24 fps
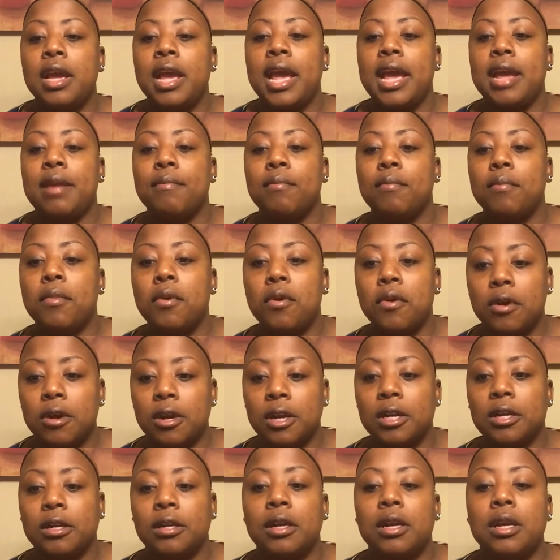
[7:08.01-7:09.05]
and
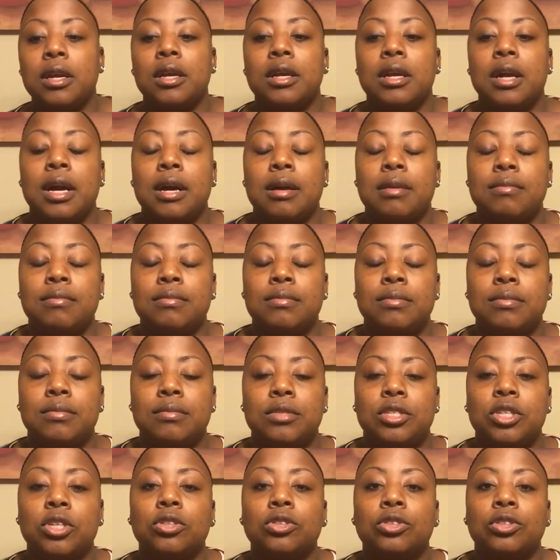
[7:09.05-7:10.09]
more
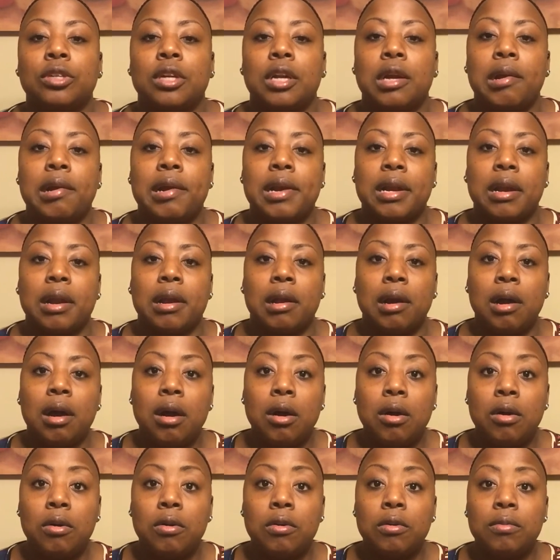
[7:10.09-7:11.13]
children are in our
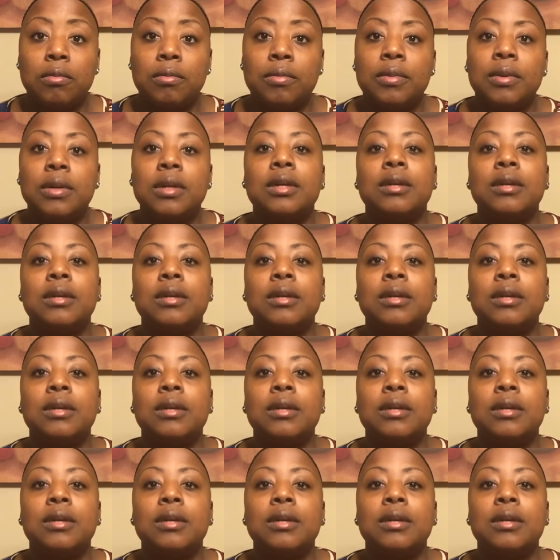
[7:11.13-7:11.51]
home,